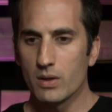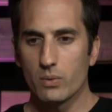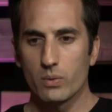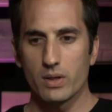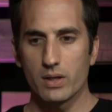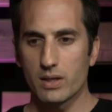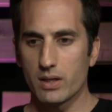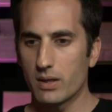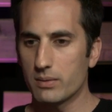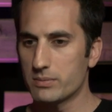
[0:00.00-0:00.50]

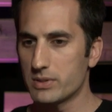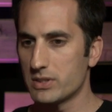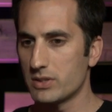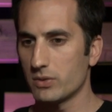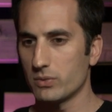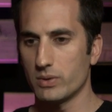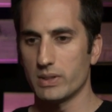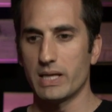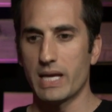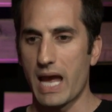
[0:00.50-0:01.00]
when it comes
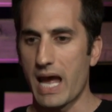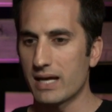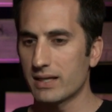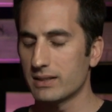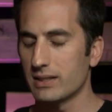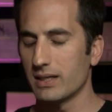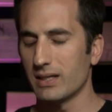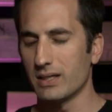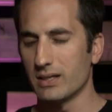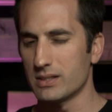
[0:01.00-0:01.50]
to
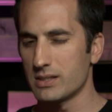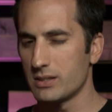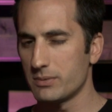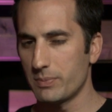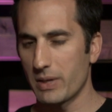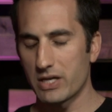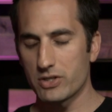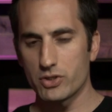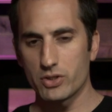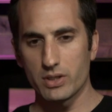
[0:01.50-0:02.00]
reacting
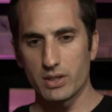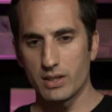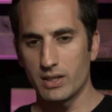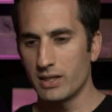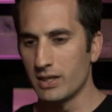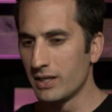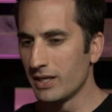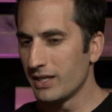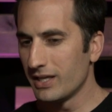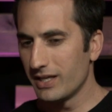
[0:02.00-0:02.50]

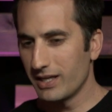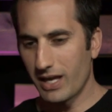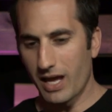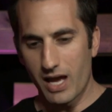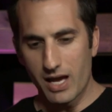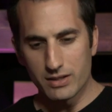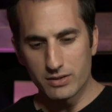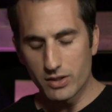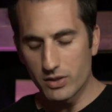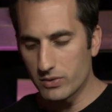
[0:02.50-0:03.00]
especially
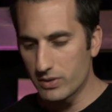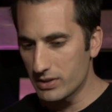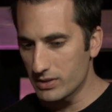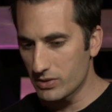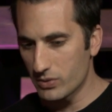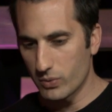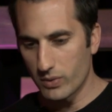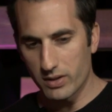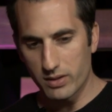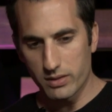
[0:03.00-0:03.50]
i know
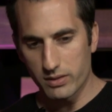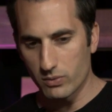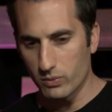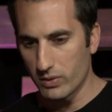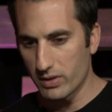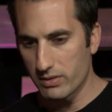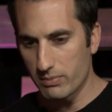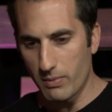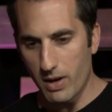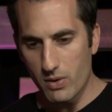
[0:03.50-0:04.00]
this with
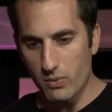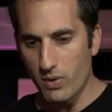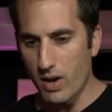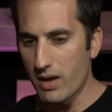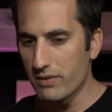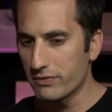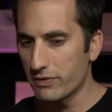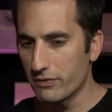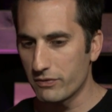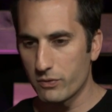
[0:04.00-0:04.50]
with my
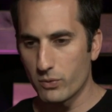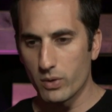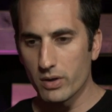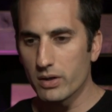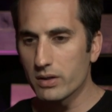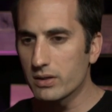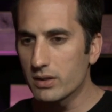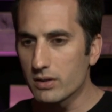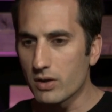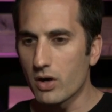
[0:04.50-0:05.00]
wife if
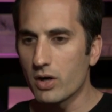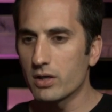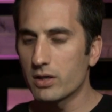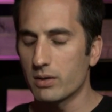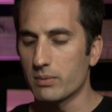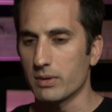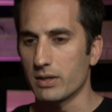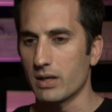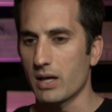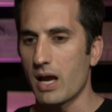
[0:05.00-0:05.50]
we're in an
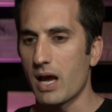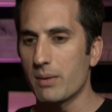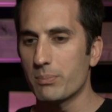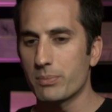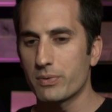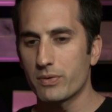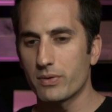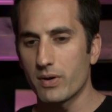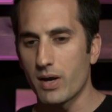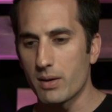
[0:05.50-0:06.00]
argument i
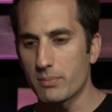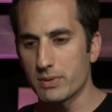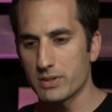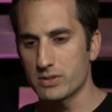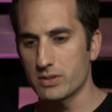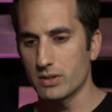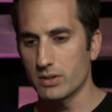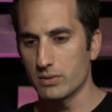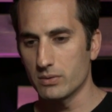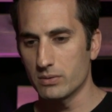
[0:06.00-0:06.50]

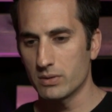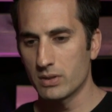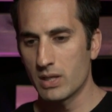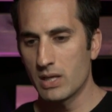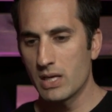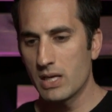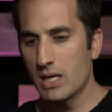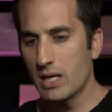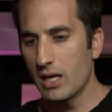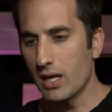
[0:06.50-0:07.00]
promise you
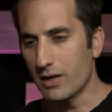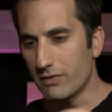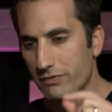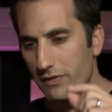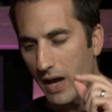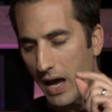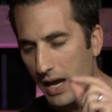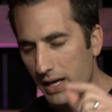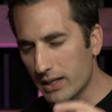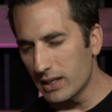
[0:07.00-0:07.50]
if
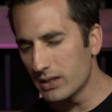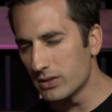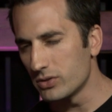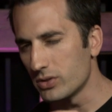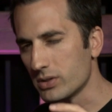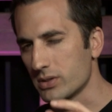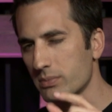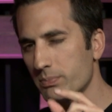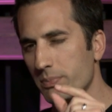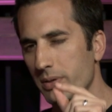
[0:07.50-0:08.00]
i can
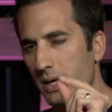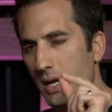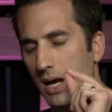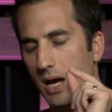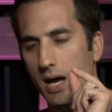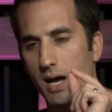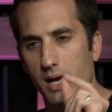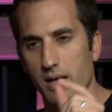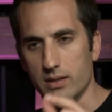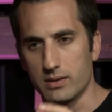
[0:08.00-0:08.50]
just
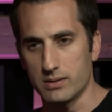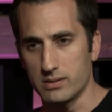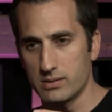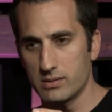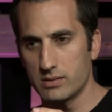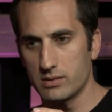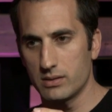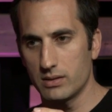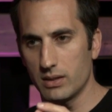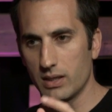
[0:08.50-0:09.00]

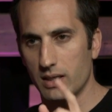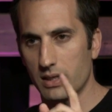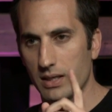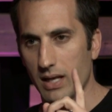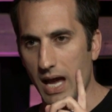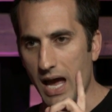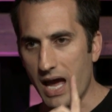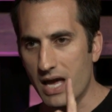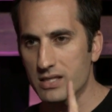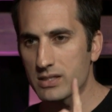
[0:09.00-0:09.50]
pause
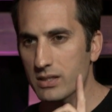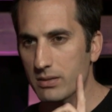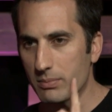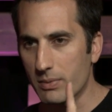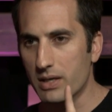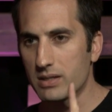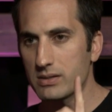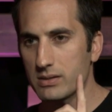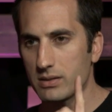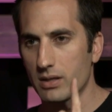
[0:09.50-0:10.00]
and ask
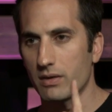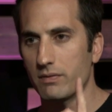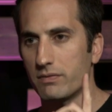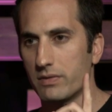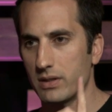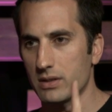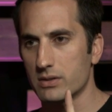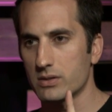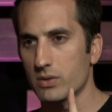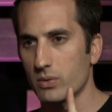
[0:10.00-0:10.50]
myself
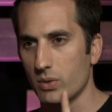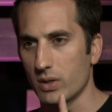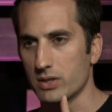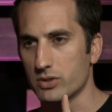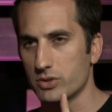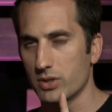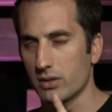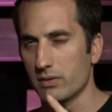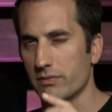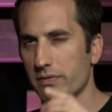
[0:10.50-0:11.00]
this
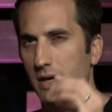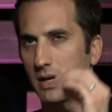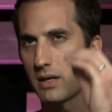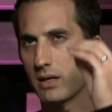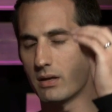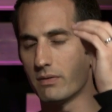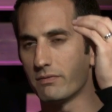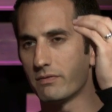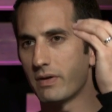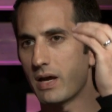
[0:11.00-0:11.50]
question. If I
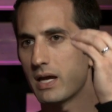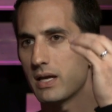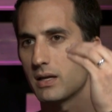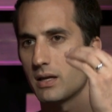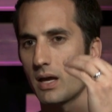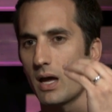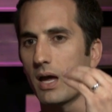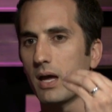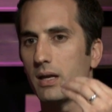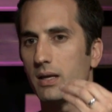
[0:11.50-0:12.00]
can invite
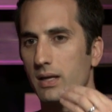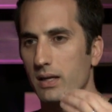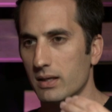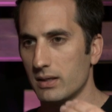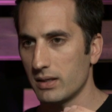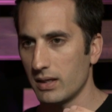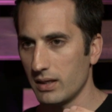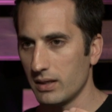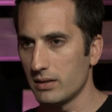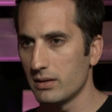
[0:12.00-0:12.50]
God
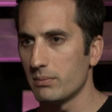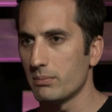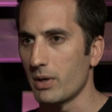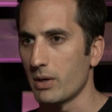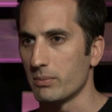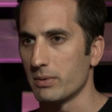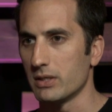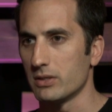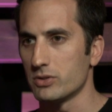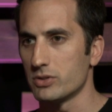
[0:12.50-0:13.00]
in in the
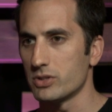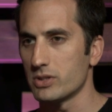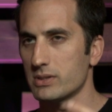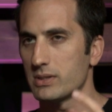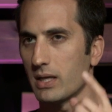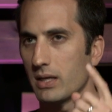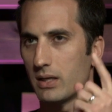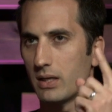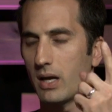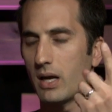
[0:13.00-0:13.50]
moment and just
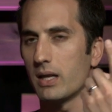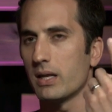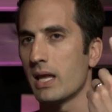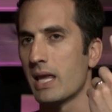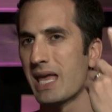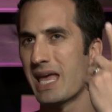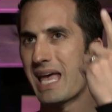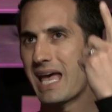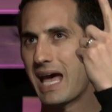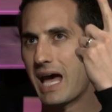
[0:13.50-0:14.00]
say, God,
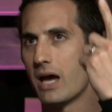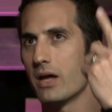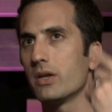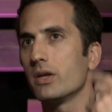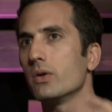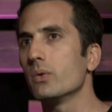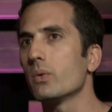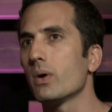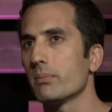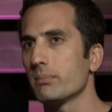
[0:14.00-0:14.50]
how do
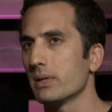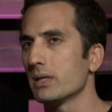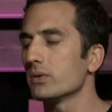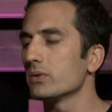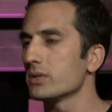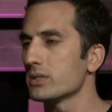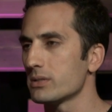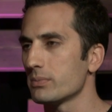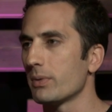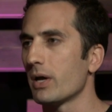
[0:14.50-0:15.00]
you want me to
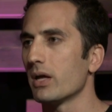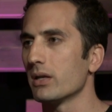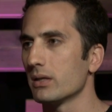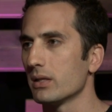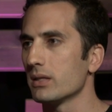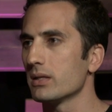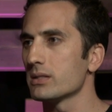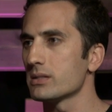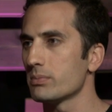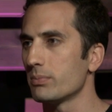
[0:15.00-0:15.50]
respond
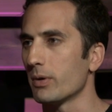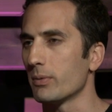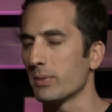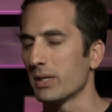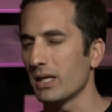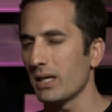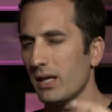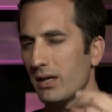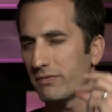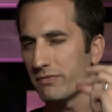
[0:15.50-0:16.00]
in this
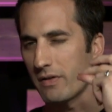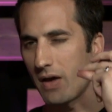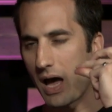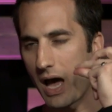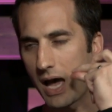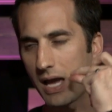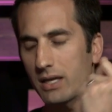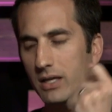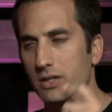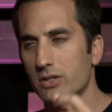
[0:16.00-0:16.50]
moment? If
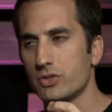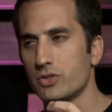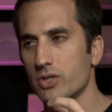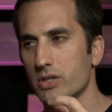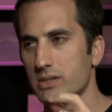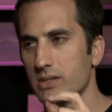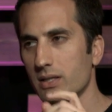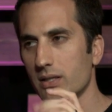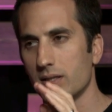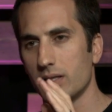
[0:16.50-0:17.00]
I could
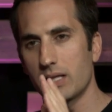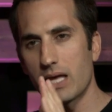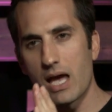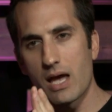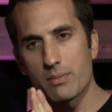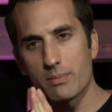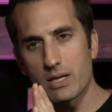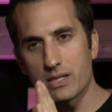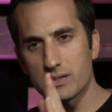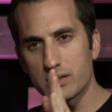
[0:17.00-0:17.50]
just
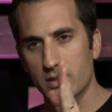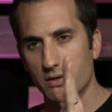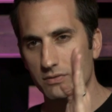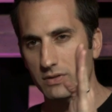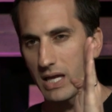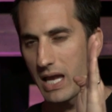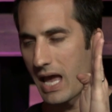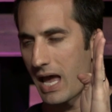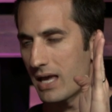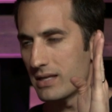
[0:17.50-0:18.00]
allow myself
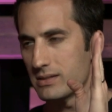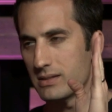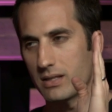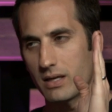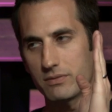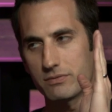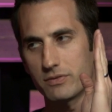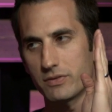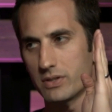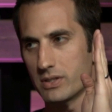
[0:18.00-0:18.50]
to ask
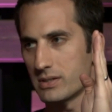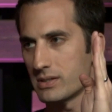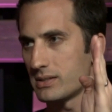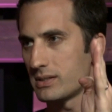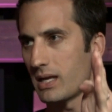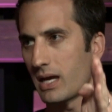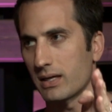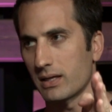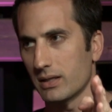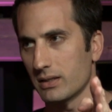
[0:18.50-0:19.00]
that for a
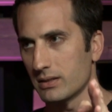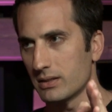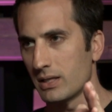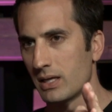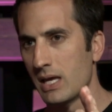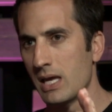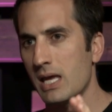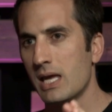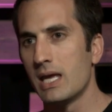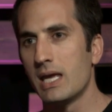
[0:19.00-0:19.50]
second,
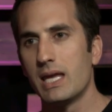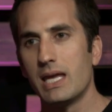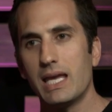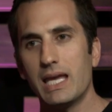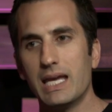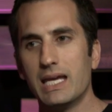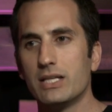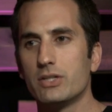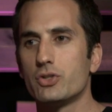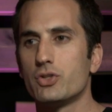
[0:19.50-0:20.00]

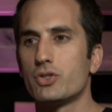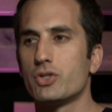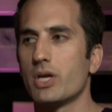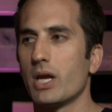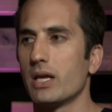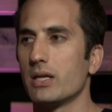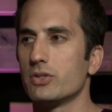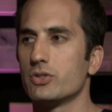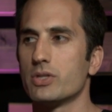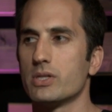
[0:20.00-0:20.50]
it
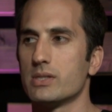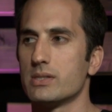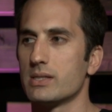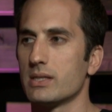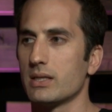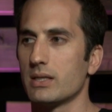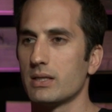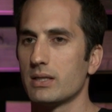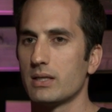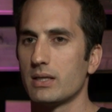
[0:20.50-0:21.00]

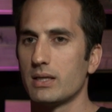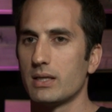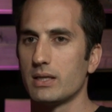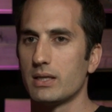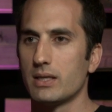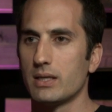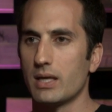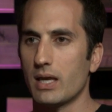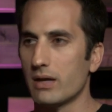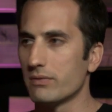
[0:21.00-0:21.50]
changes
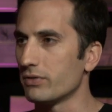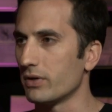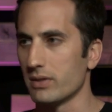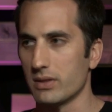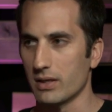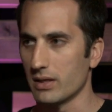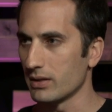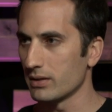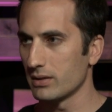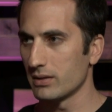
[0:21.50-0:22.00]

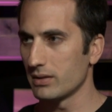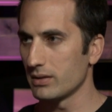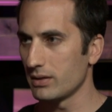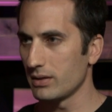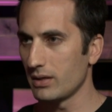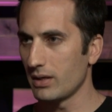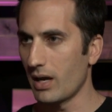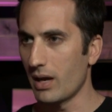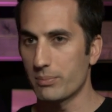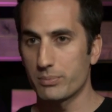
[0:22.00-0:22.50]
everything.
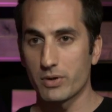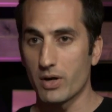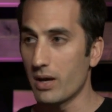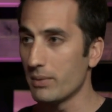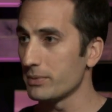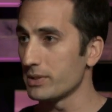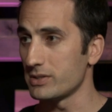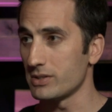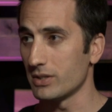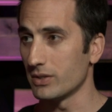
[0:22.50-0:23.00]
I
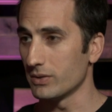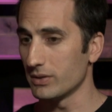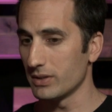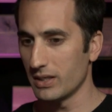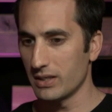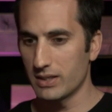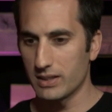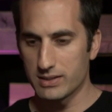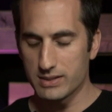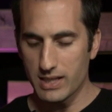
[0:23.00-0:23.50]
promise you.
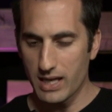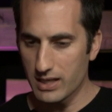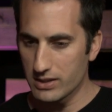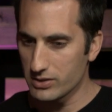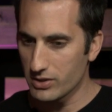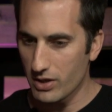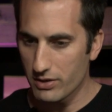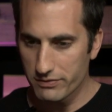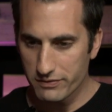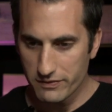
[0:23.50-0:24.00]
And it
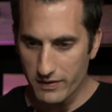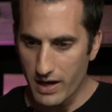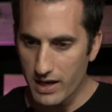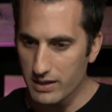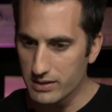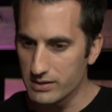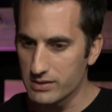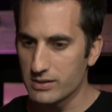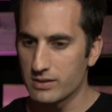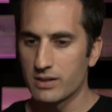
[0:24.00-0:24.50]
takes our
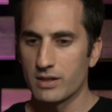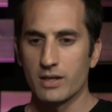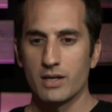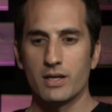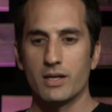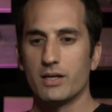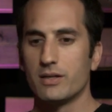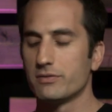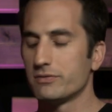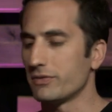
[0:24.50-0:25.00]
fights
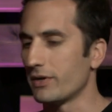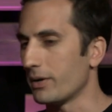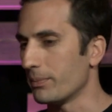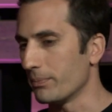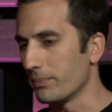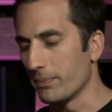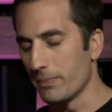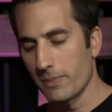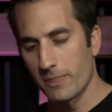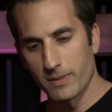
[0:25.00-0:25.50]

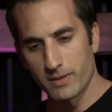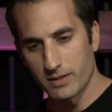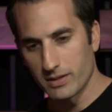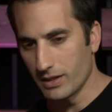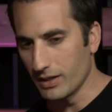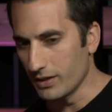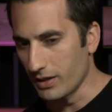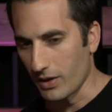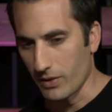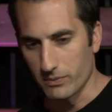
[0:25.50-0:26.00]
from,
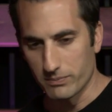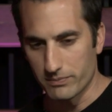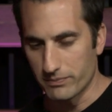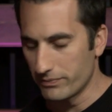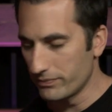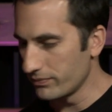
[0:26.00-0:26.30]
you know,